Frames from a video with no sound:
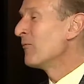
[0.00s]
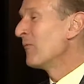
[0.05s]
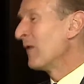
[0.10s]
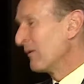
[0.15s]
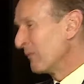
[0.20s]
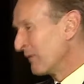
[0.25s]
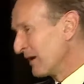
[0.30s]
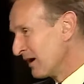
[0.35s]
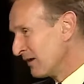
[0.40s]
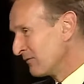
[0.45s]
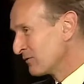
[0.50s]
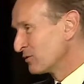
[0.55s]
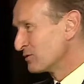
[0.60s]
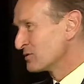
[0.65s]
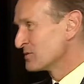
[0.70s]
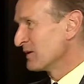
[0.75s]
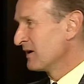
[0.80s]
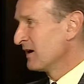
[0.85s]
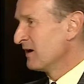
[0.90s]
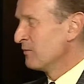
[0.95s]
Well, we are, of
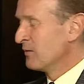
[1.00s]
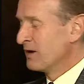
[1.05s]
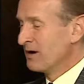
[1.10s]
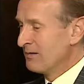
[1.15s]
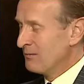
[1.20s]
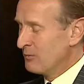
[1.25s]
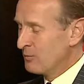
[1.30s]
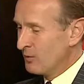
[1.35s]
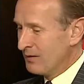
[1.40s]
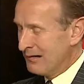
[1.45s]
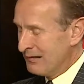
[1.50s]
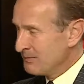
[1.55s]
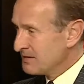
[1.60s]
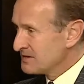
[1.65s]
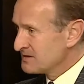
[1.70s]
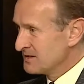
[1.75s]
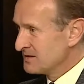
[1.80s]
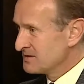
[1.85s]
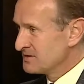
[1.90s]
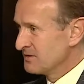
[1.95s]
course we are, and we're a
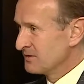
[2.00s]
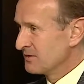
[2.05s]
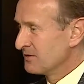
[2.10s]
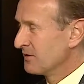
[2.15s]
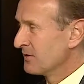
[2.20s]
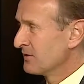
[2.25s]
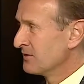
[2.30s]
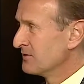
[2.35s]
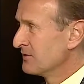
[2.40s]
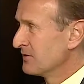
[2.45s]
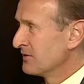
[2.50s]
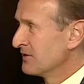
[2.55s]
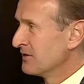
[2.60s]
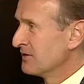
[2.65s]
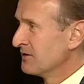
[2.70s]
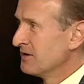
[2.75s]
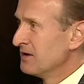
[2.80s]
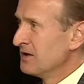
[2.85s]
business, not a